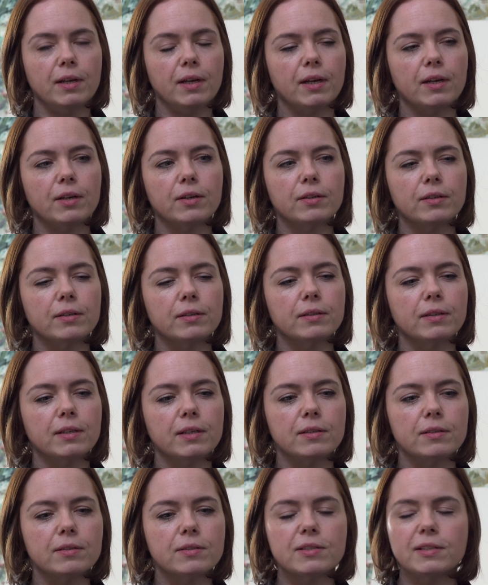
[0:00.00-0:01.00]

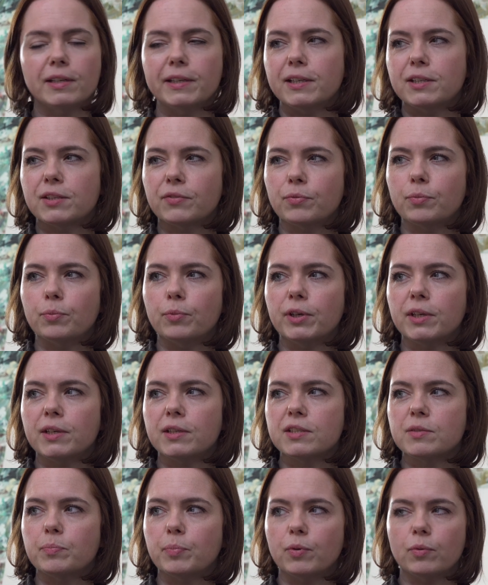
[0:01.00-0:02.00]
in slightly different
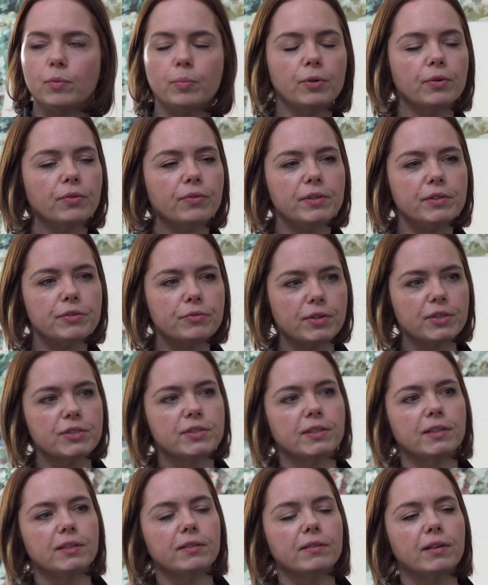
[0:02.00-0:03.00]
ways, but we're both
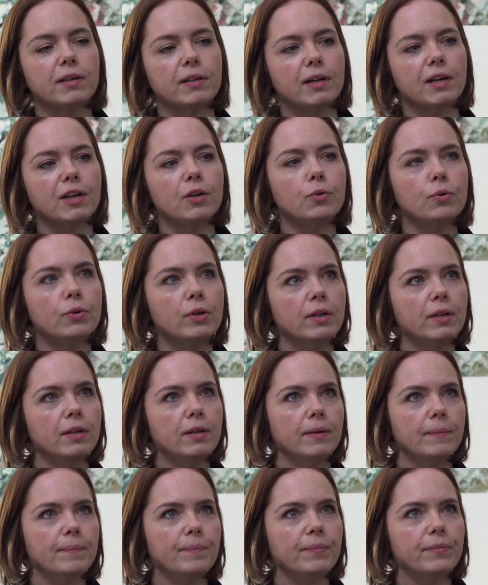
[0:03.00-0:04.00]
interested in that, how
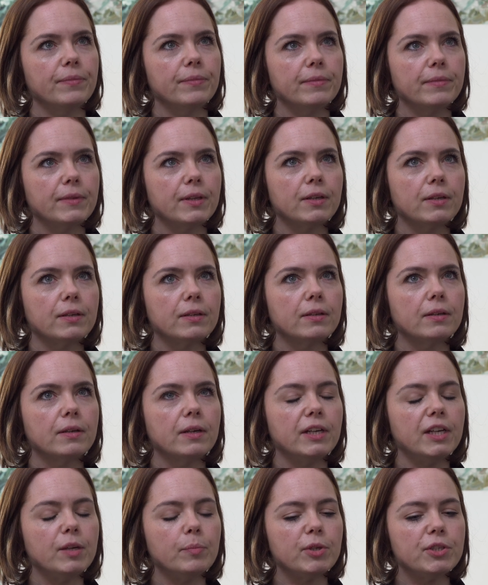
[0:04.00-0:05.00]

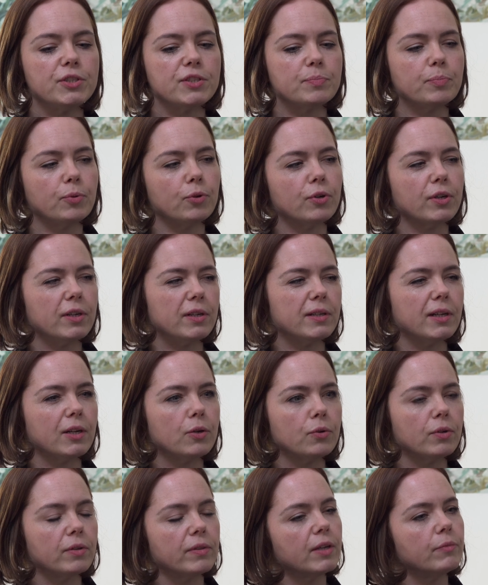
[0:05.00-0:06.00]
an image is broken
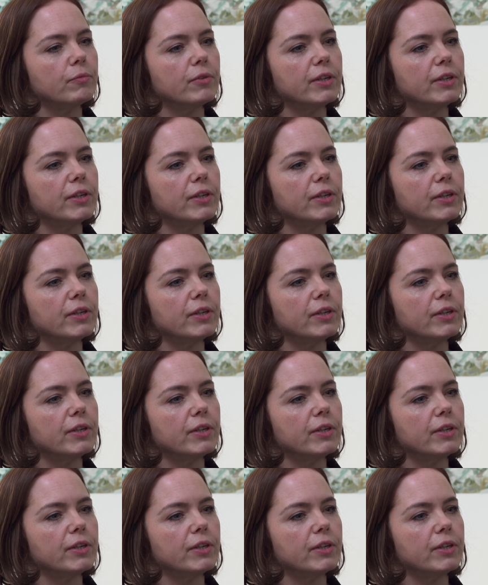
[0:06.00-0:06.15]
down and then